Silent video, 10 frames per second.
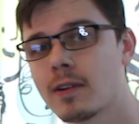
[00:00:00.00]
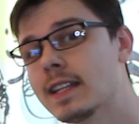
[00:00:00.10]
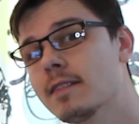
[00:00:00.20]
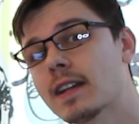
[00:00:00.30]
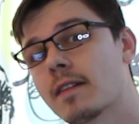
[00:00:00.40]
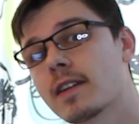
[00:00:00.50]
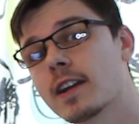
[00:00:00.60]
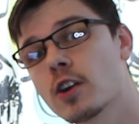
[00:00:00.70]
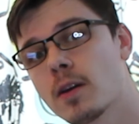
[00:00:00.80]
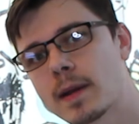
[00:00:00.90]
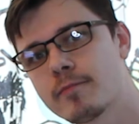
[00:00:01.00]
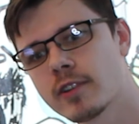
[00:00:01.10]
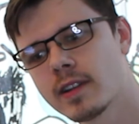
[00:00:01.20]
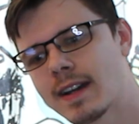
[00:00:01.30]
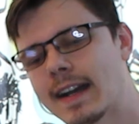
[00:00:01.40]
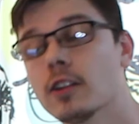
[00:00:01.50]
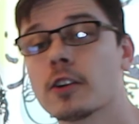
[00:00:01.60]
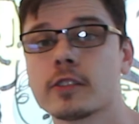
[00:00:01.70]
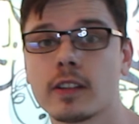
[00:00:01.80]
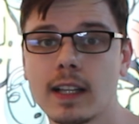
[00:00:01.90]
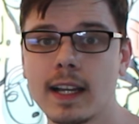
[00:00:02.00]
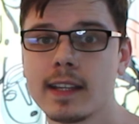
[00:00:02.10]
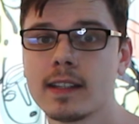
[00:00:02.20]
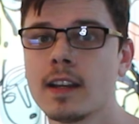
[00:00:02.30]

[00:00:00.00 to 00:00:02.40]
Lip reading: and even after I got my printer, I looked online